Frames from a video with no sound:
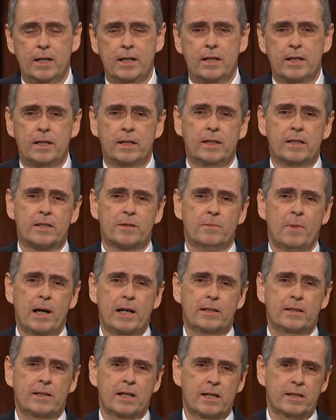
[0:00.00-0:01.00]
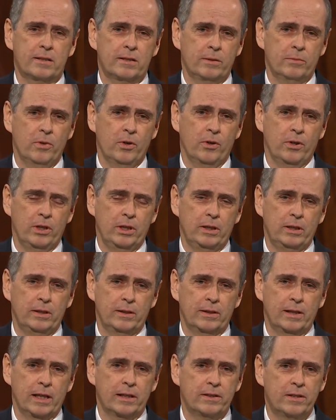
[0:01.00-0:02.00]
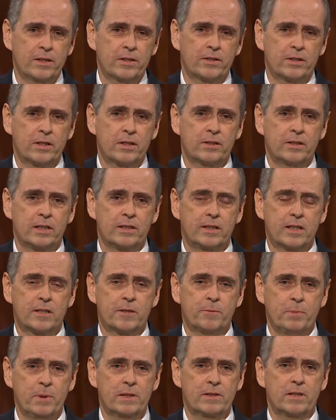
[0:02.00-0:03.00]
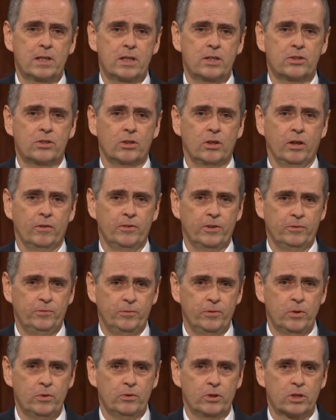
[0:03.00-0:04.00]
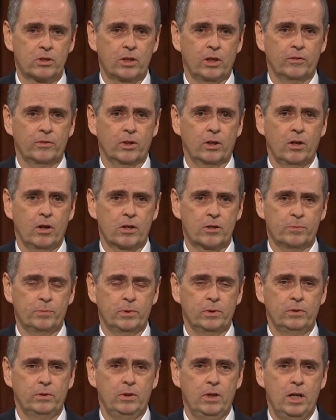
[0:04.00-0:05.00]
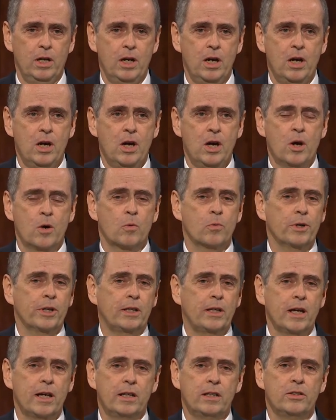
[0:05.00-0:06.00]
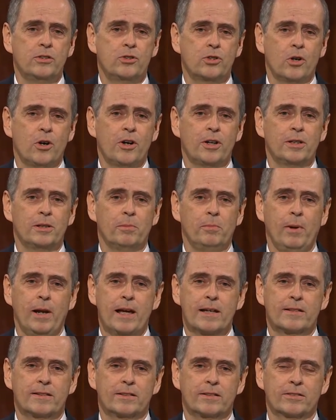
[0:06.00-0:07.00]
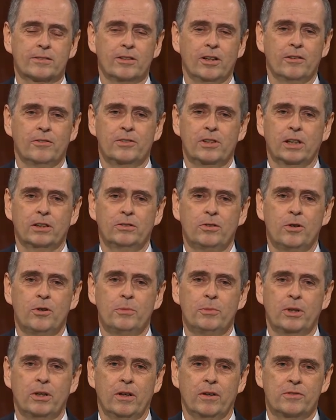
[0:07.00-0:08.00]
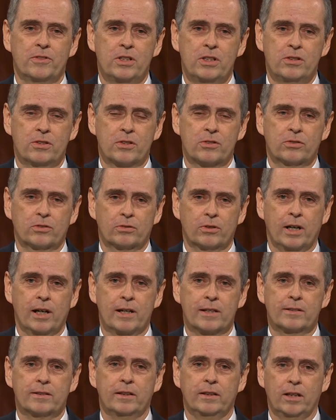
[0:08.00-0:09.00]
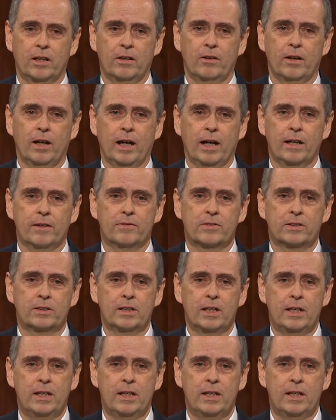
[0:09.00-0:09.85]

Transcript: It is my testimony that this is the dispensation of the fullness of the gospel. We can enjoy the blessings of the atonement of Jesus Christ in our lives.